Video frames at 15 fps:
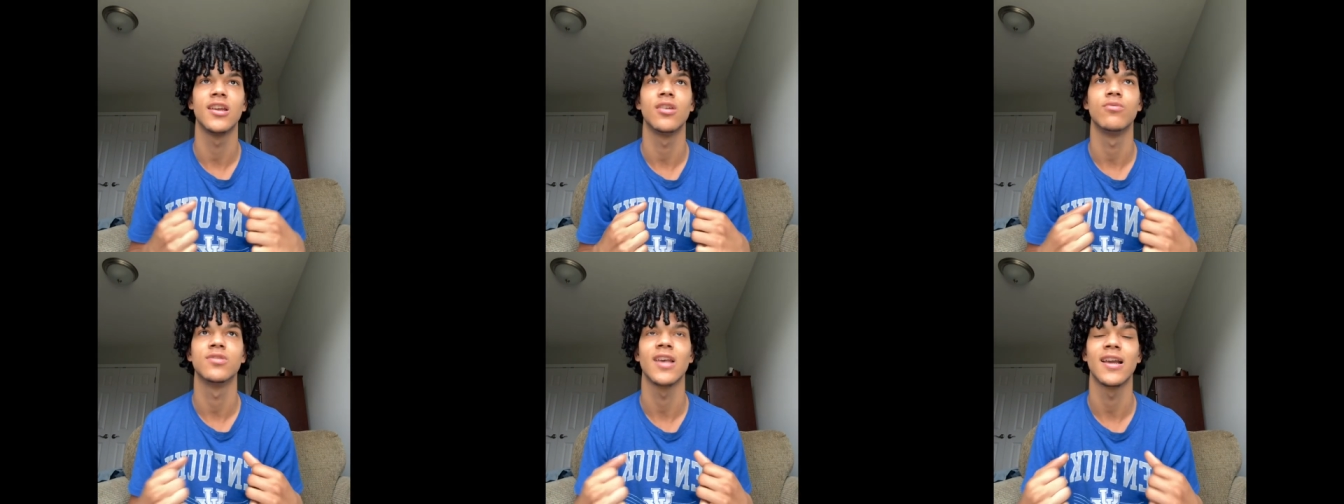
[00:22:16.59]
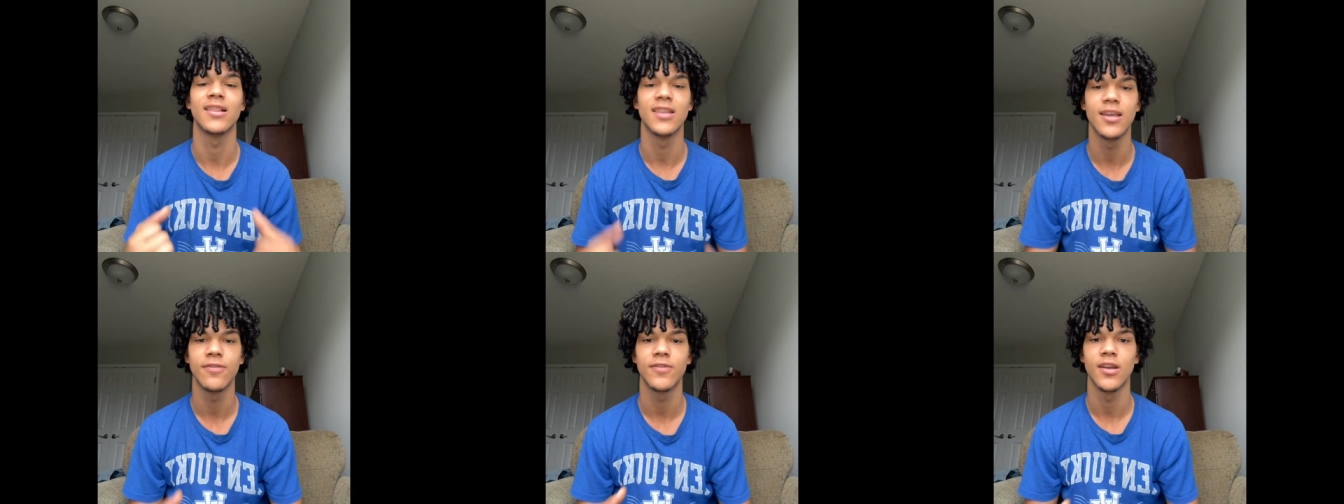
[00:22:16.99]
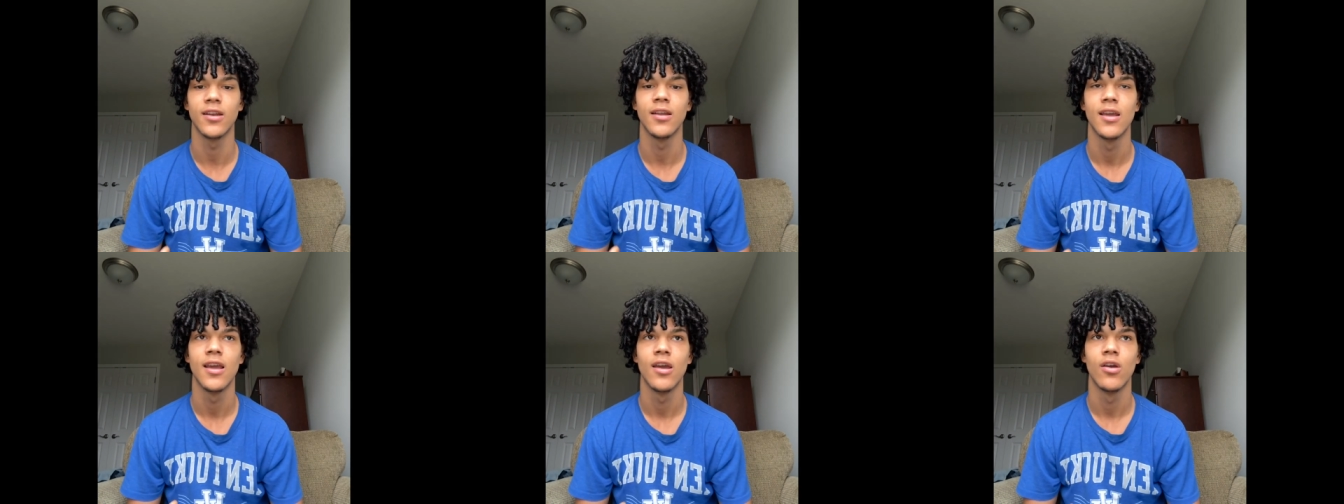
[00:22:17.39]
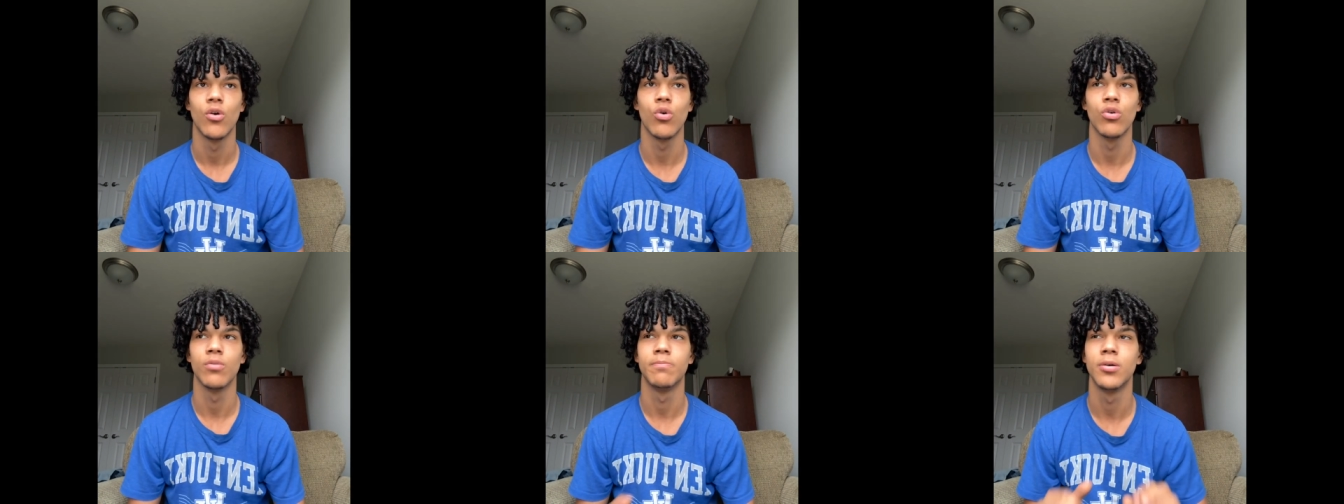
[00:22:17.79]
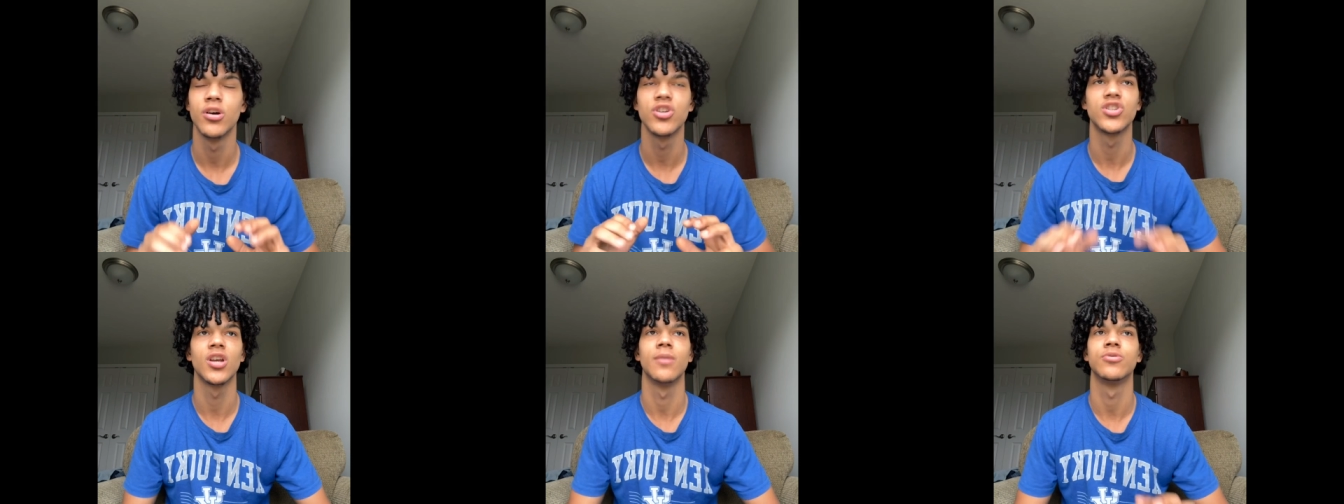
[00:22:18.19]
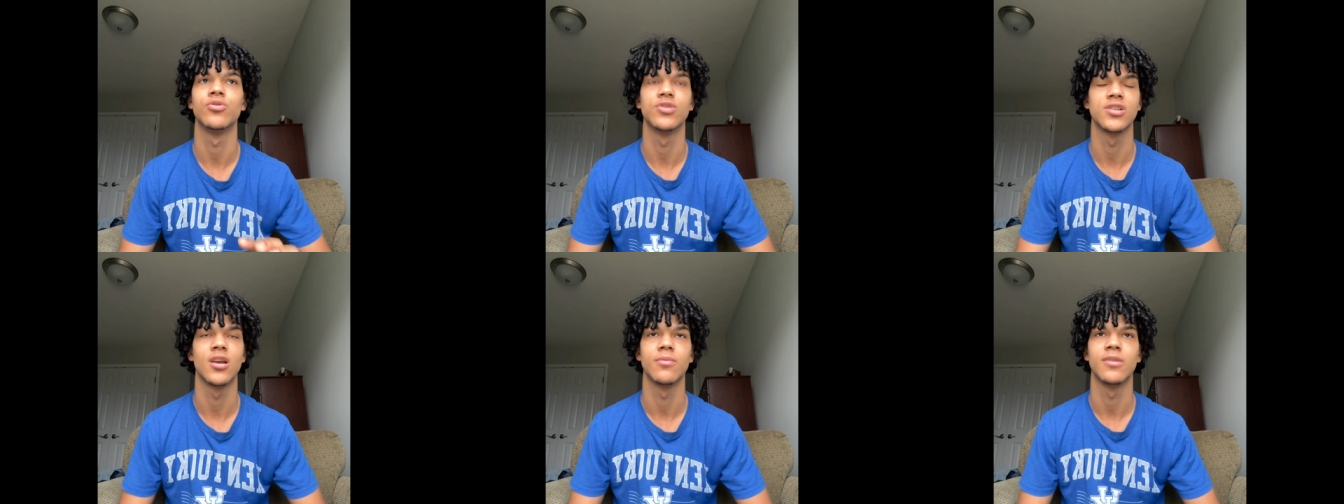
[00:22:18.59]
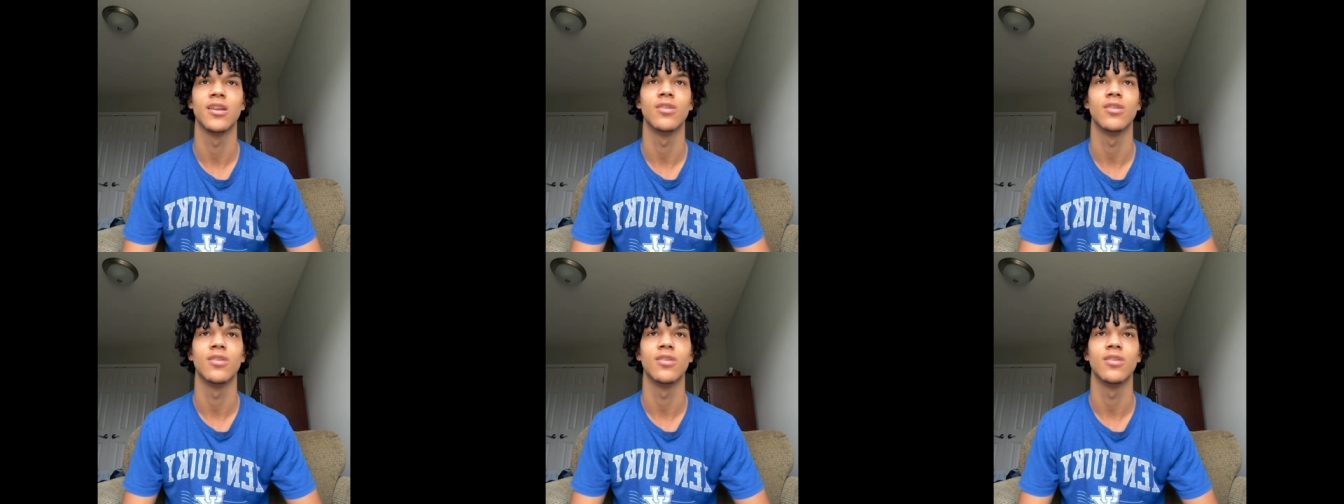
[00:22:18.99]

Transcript: It was like lifting or push-ups or something.